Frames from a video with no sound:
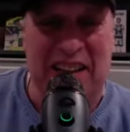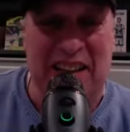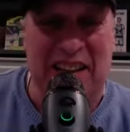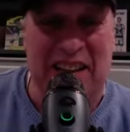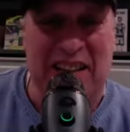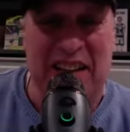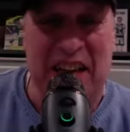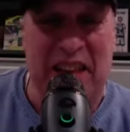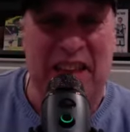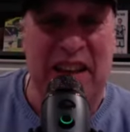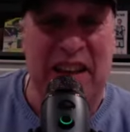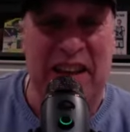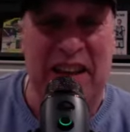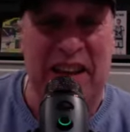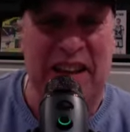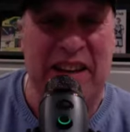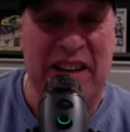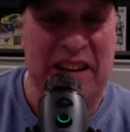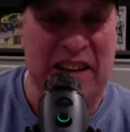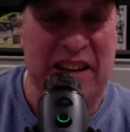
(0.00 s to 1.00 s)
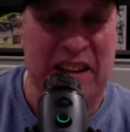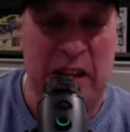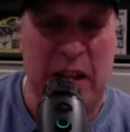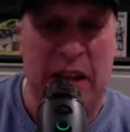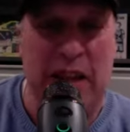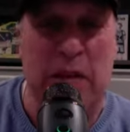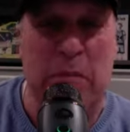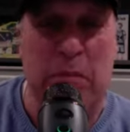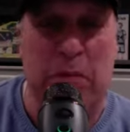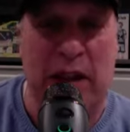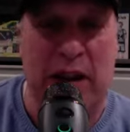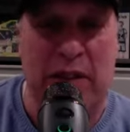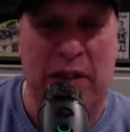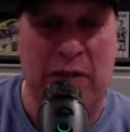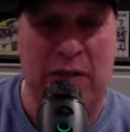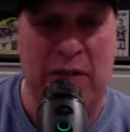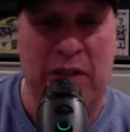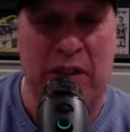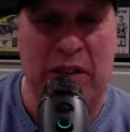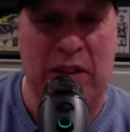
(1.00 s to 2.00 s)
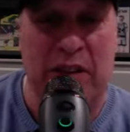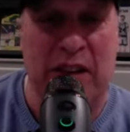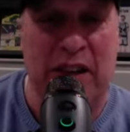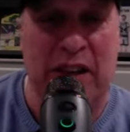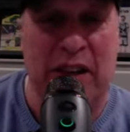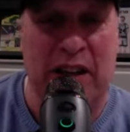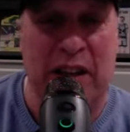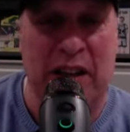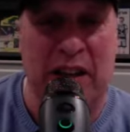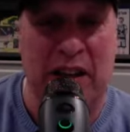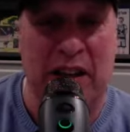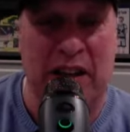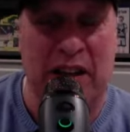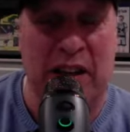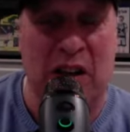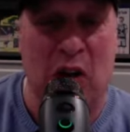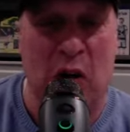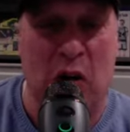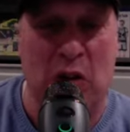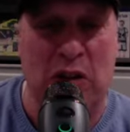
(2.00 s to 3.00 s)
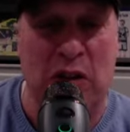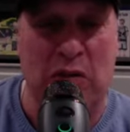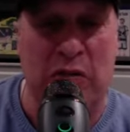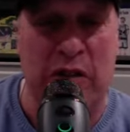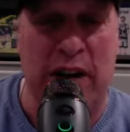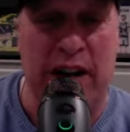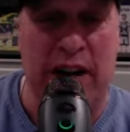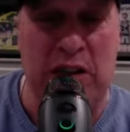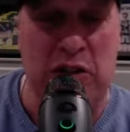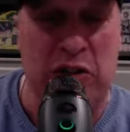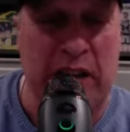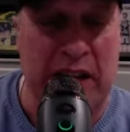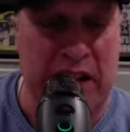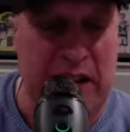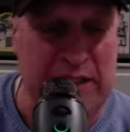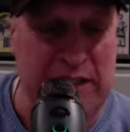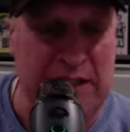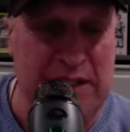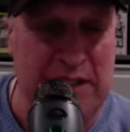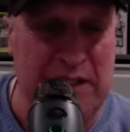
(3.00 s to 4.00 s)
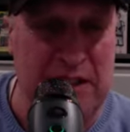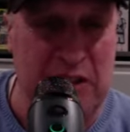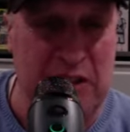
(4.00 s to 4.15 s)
Another hint. He either played for the Oakland Raiders or Kansas City